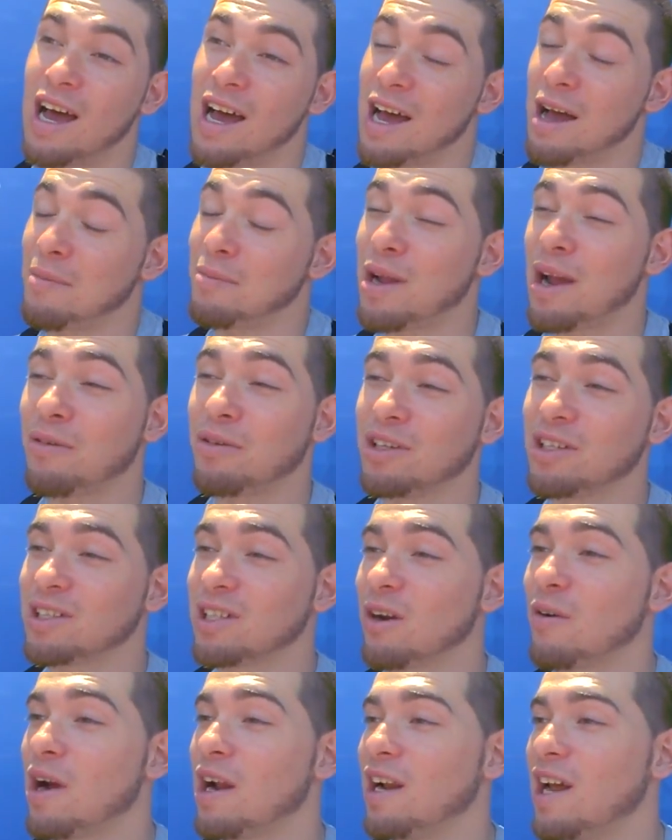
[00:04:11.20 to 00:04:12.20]
I'm not really
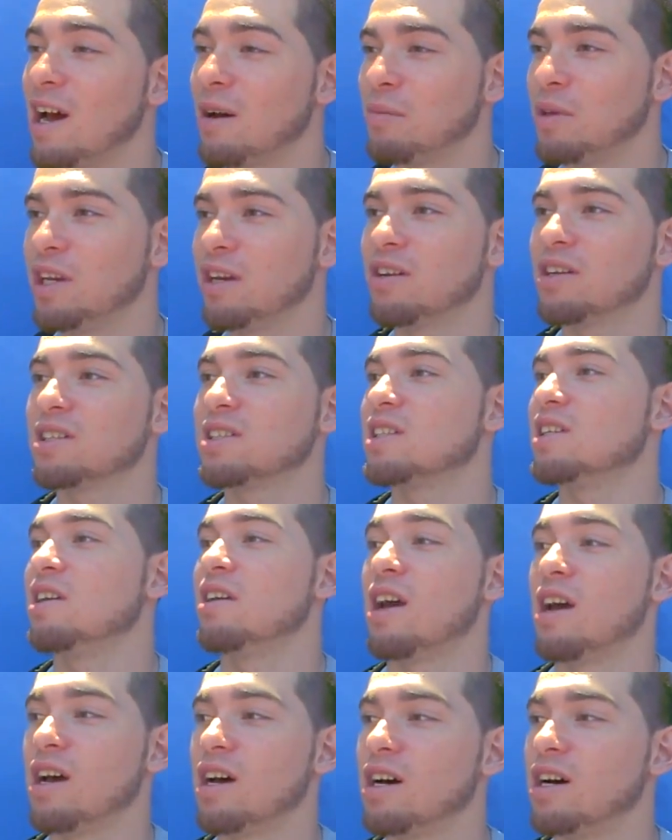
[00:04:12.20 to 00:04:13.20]
sure right now. I'm eager to see
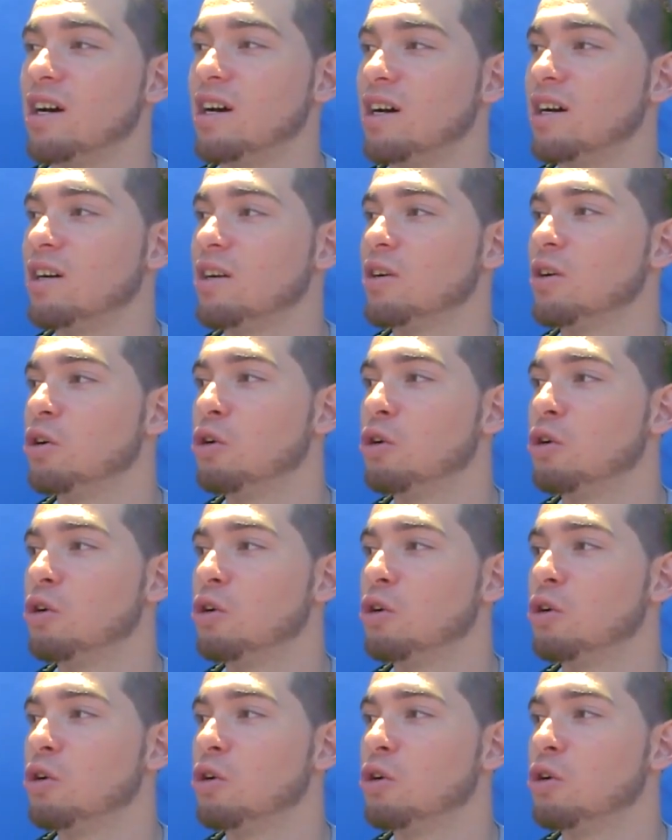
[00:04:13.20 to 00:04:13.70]
uh,